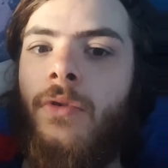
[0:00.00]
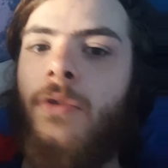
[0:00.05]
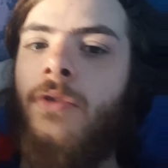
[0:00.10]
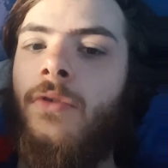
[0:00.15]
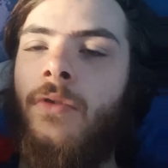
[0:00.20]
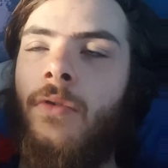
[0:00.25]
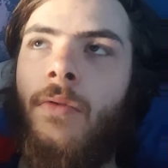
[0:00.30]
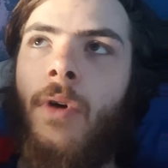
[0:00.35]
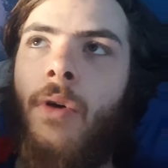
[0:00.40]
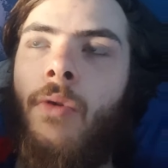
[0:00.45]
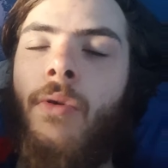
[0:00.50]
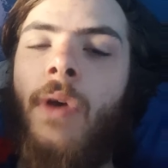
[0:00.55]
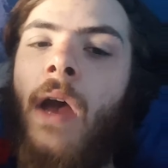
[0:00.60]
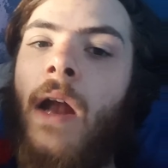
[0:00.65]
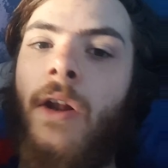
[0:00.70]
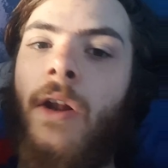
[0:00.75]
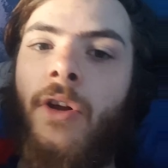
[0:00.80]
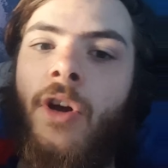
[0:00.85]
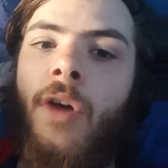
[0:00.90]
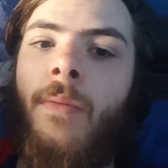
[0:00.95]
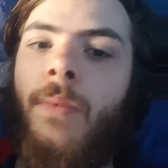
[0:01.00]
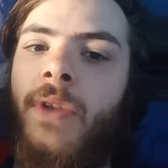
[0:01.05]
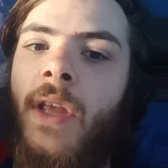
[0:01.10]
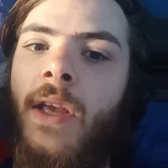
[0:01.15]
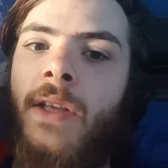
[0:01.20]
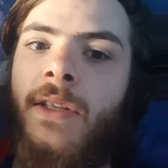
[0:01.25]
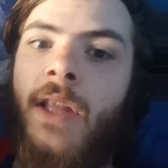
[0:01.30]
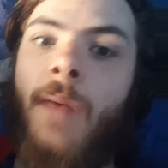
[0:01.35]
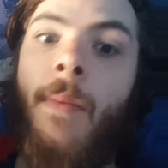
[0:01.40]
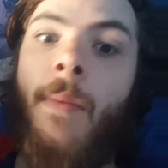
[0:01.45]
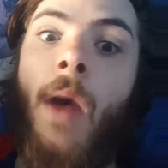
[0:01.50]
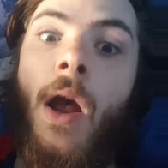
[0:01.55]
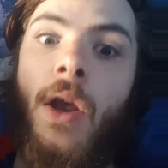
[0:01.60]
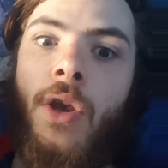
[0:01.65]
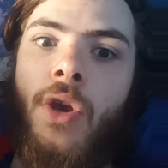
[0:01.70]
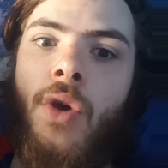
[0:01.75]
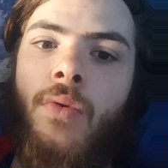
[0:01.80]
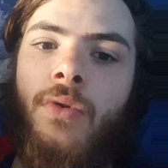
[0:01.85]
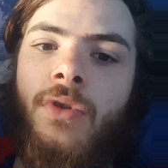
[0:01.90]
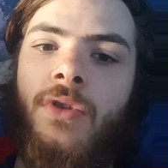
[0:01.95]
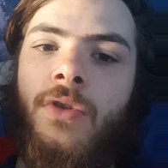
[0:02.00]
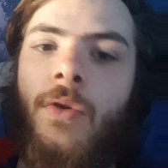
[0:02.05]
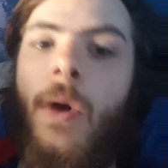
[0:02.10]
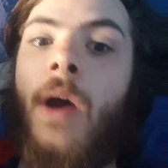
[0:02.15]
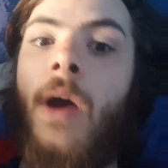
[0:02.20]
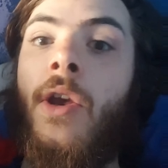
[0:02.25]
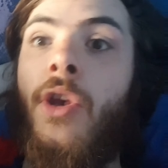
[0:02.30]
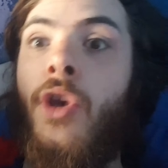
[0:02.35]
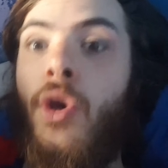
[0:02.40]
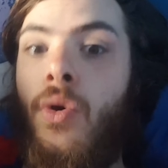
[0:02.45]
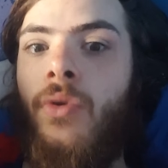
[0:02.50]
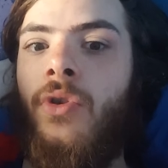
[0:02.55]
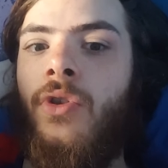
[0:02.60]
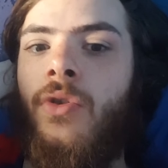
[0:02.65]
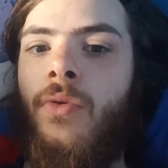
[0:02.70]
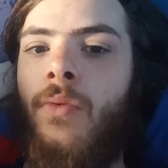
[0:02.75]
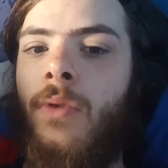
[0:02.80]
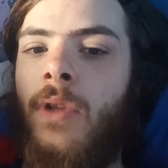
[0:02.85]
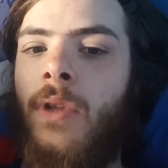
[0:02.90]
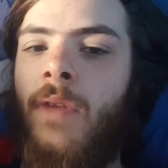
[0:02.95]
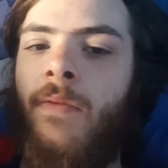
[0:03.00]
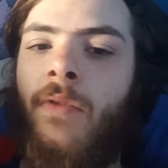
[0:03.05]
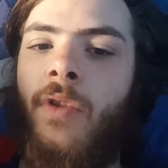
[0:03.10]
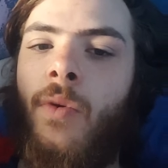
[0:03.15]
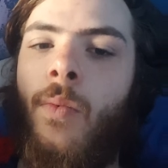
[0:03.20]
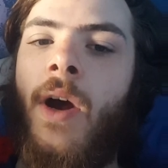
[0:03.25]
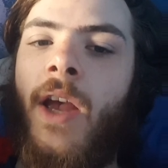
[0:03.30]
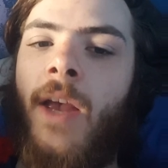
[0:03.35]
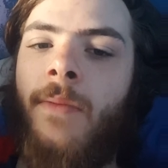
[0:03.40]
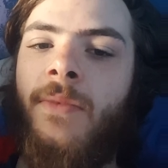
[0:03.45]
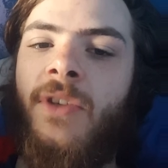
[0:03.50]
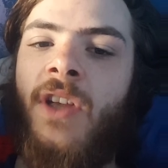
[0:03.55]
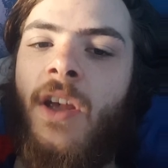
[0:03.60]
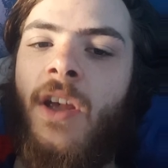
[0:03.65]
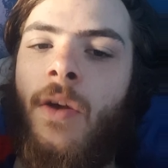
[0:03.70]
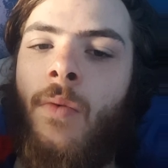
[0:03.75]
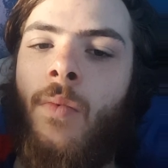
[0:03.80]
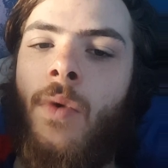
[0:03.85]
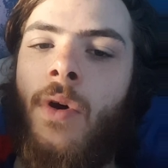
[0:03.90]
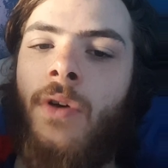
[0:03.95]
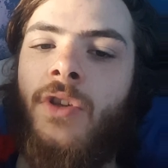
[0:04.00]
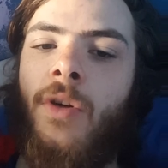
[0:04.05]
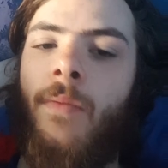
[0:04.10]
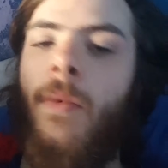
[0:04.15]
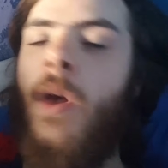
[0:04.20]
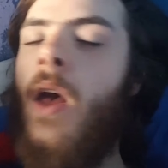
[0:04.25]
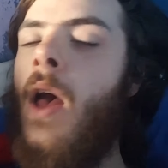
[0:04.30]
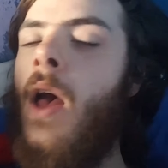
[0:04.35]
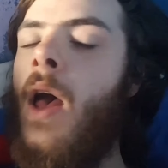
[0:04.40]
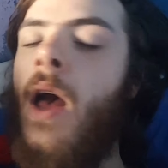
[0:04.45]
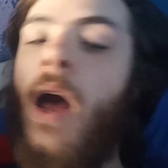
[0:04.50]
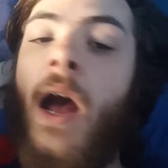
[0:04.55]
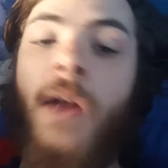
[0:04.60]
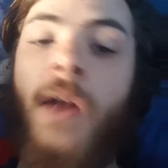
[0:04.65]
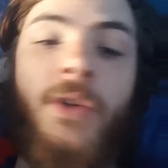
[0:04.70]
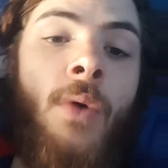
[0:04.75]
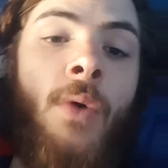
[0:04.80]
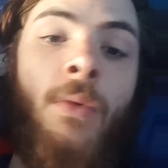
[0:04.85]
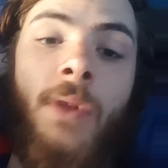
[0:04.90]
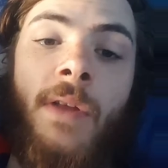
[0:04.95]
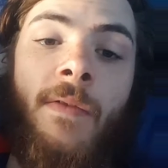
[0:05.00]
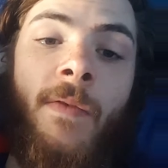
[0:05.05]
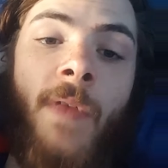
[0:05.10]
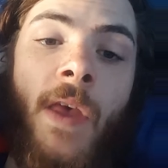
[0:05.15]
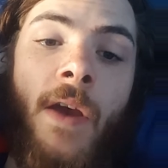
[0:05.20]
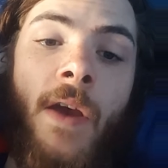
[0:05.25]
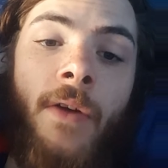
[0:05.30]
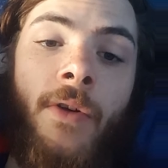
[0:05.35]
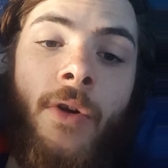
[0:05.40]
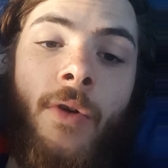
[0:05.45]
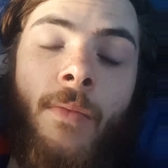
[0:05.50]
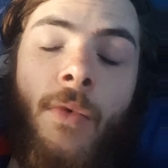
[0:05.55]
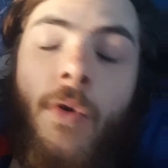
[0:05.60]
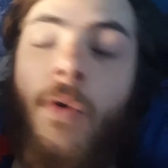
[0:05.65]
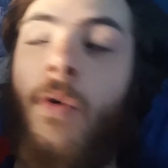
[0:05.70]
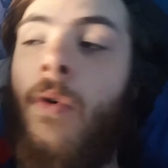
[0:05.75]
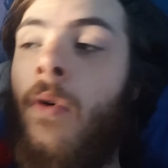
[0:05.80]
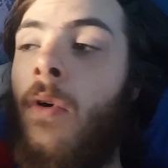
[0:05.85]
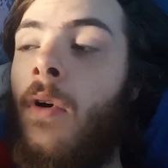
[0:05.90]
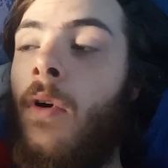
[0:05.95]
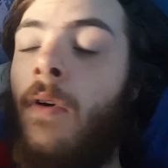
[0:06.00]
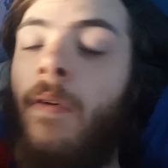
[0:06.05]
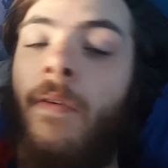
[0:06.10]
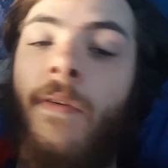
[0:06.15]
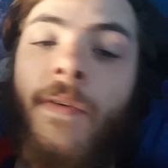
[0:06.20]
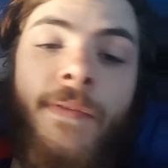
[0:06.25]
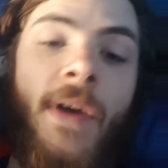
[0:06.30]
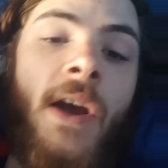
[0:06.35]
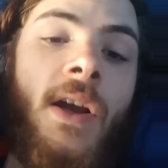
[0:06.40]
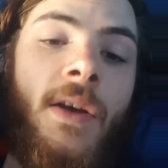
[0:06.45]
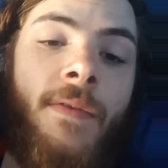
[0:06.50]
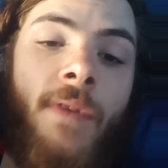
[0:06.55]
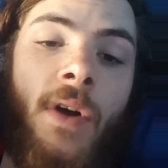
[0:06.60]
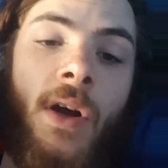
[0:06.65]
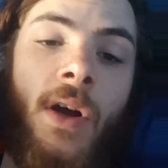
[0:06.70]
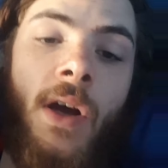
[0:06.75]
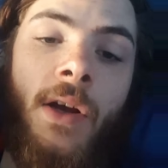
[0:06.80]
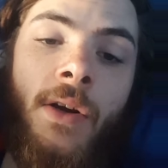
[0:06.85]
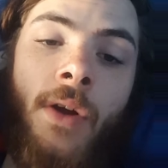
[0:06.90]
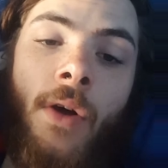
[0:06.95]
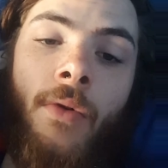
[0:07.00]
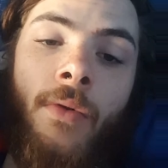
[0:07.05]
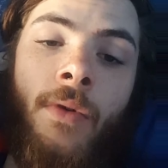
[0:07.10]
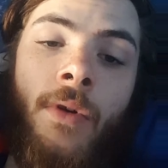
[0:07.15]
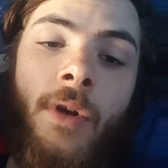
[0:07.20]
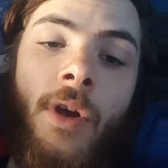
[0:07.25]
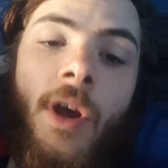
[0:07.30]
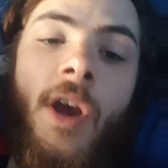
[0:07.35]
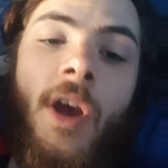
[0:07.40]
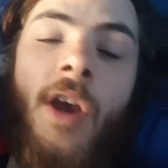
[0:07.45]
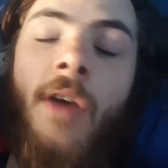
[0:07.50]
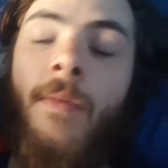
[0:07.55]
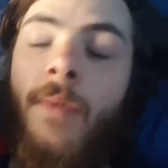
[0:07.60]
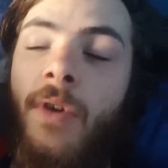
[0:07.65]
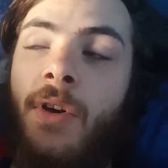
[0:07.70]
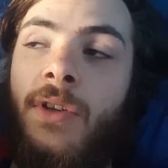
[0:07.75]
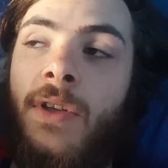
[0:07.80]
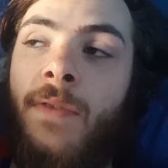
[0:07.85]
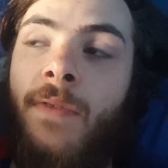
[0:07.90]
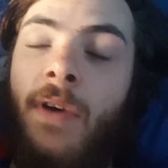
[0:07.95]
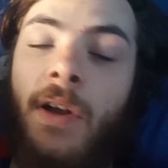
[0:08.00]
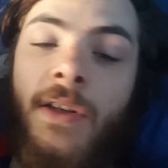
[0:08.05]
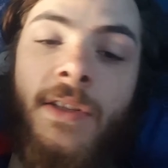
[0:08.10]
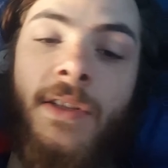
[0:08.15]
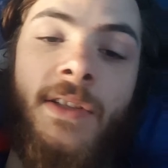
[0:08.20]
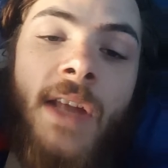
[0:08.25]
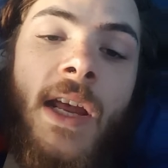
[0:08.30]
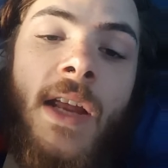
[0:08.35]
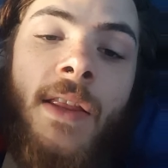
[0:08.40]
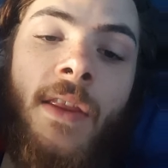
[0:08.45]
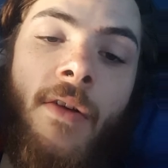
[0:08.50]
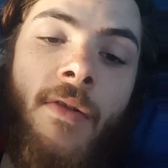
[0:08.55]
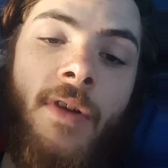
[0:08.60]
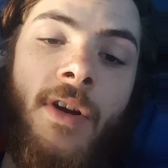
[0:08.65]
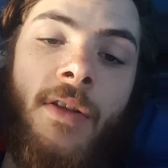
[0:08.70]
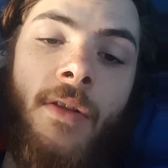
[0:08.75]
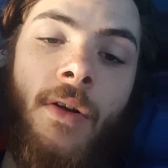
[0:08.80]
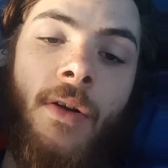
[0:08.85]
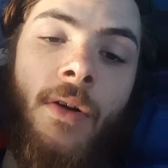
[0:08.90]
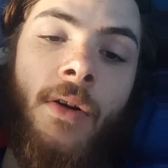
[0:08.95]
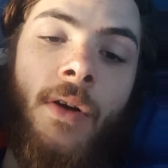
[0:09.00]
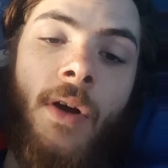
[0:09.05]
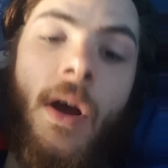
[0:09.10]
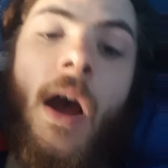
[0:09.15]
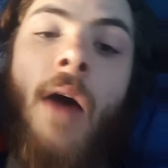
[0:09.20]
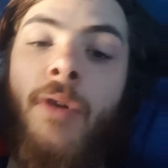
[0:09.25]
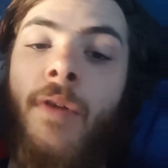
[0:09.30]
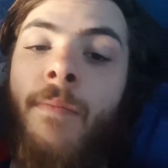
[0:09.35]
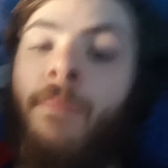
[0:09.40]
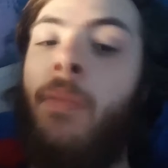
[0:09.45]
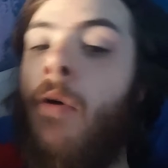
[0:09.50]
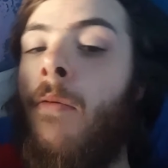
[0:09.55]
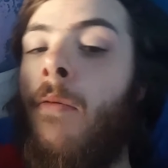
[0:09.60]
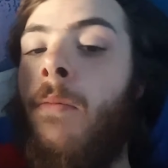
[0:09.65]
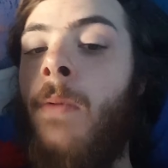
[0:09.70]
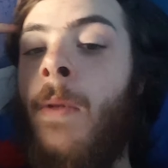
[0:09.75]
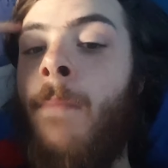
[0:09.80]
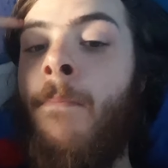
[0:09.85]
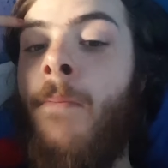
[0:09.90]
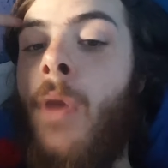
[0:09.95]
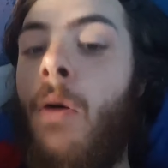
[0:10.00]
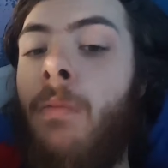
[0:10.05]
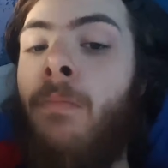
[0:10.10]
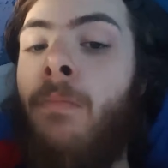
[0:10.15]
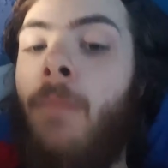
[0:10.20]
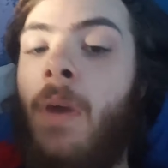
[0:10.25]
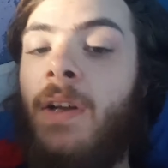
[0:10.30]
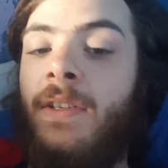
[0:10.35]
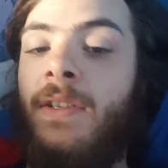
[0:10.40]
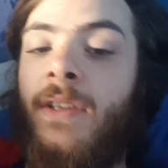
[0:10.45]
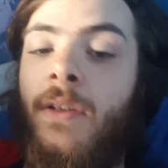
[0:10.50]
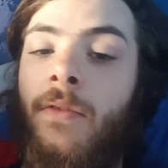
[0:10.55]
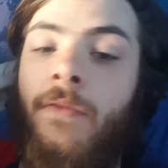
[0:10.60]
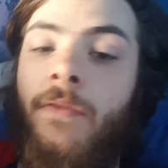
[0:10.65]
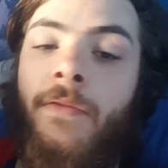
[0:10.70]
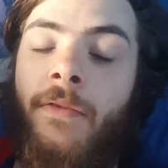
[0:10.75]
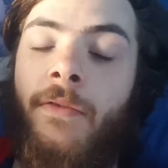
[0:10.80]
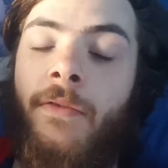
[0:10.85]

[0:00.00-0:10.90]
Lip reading: only had a couple of days there, but I used to live in the YMCA in Worksop. I don't live there no more. Thank fuck I don't, because if I stayed there any longer, I would have probably popped myself.